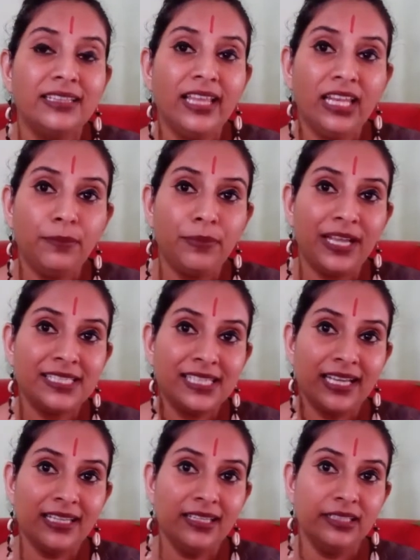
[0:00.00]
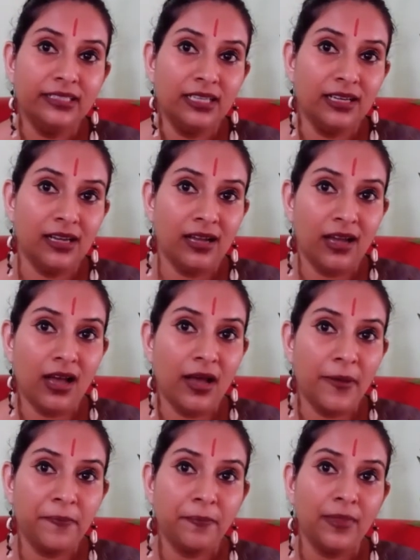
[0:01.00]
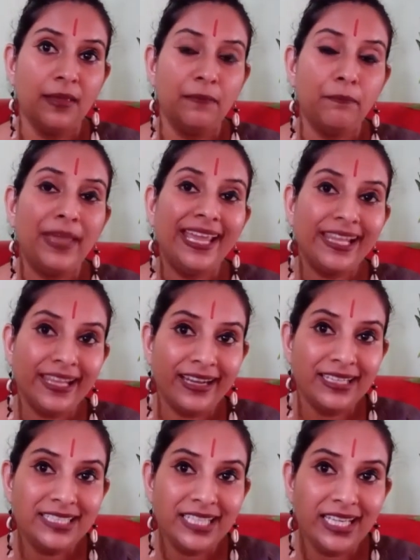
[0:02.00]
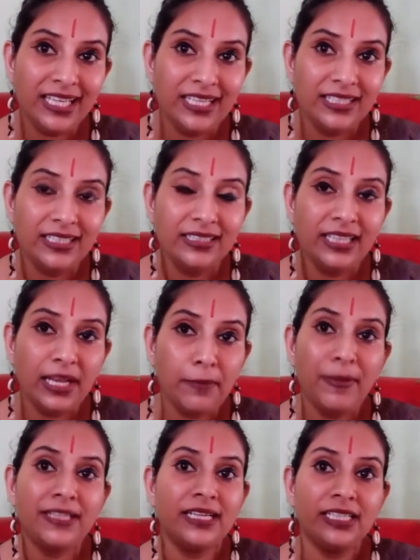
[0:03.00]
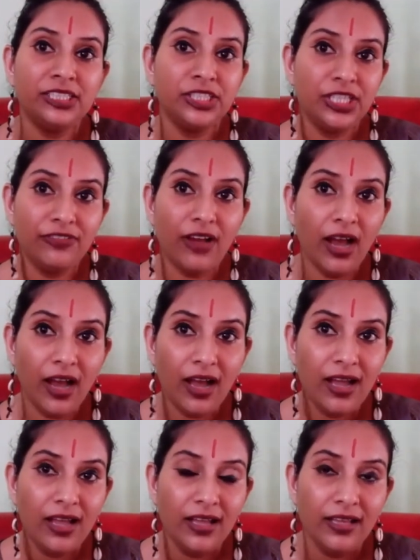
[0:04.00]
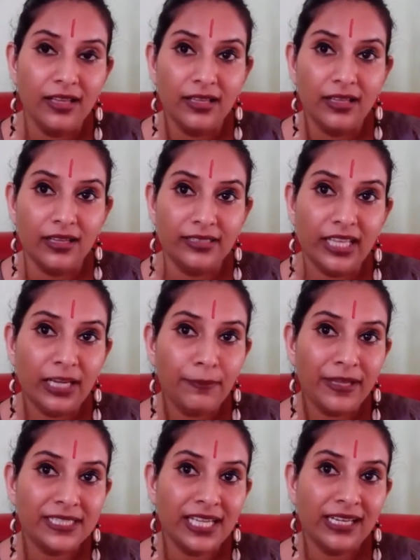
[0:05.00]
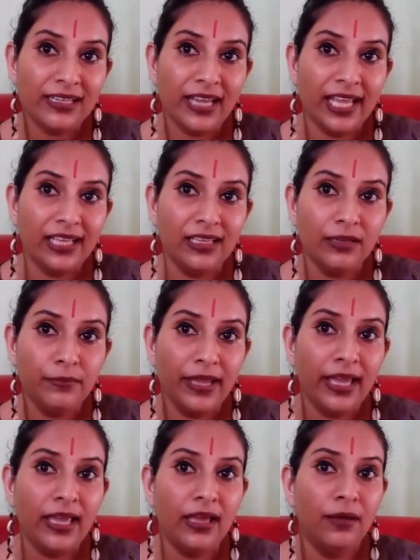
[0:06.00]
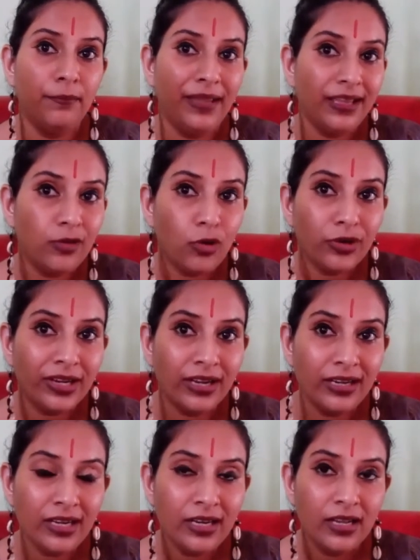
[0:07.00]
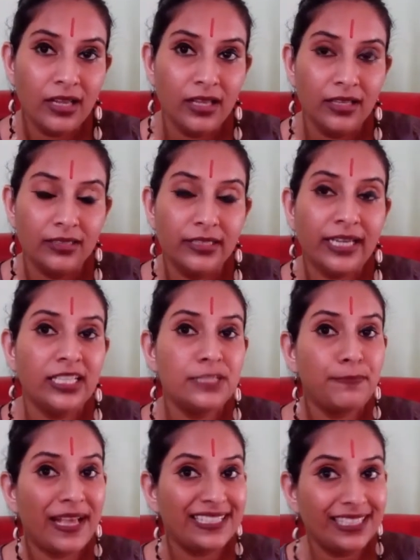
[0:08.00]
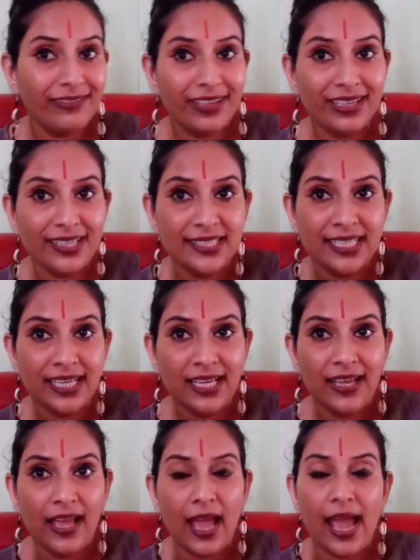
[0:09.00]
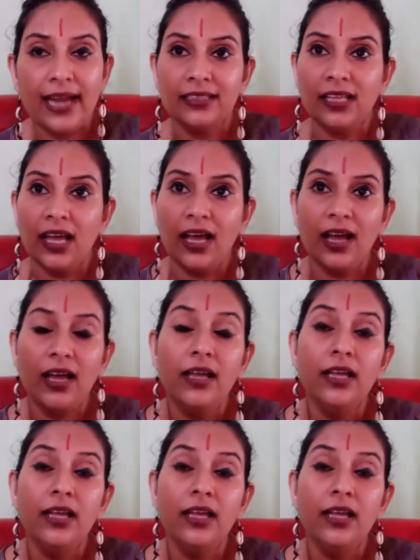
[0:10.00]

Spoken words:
they represent male energy, they represent Shiva, they represent like a male organ, that is passive energy. And the